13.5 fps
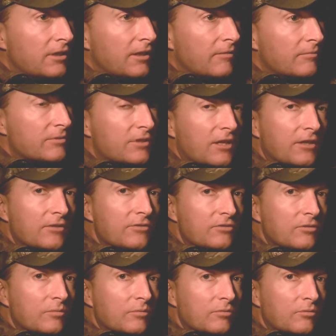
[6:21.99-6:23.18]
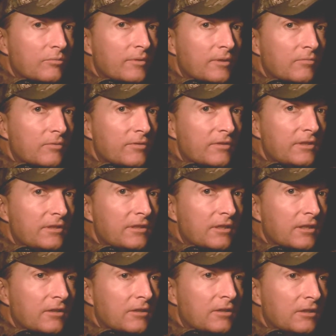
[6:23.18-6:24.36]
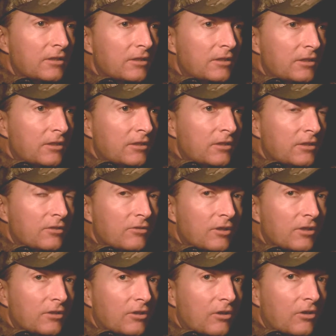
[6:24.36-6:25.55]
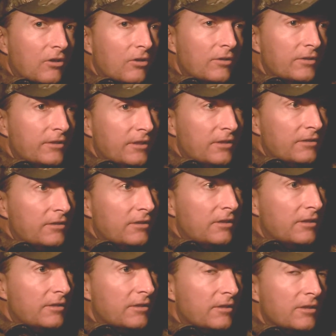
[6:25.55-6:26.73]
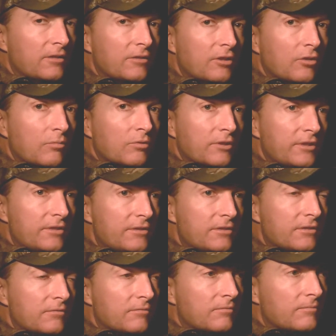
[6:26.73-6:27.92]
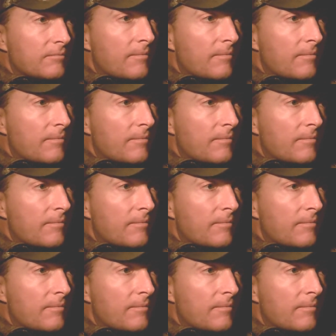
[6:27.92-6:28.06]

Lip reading: I was talking to him a little bit with the grunt call and the doe bleats and